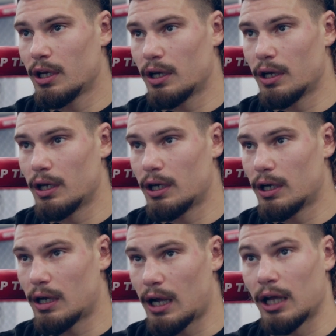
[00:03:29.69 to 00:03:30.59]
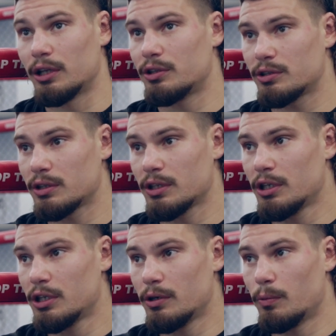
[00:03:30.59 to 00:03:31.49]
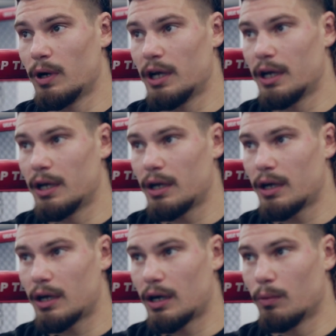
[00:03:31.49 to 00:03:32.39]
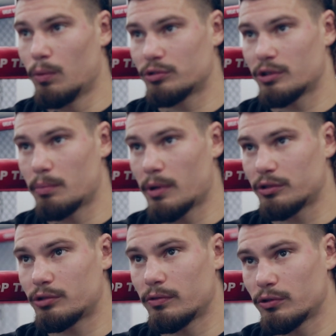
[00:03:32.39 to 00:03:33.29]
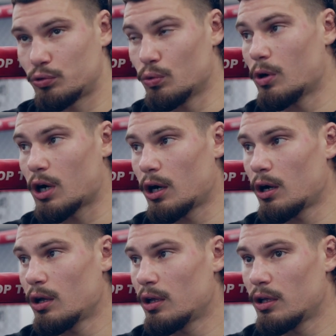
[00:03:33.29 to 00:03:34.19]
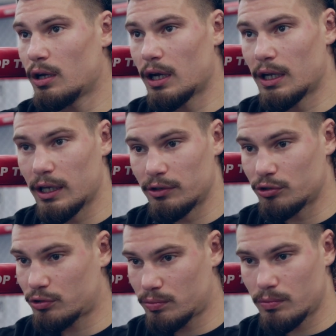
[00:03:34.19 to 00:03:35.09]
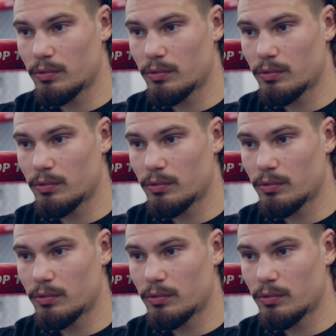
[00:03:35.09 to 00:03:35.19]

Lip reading: And where I wasn't much of a talker, and I just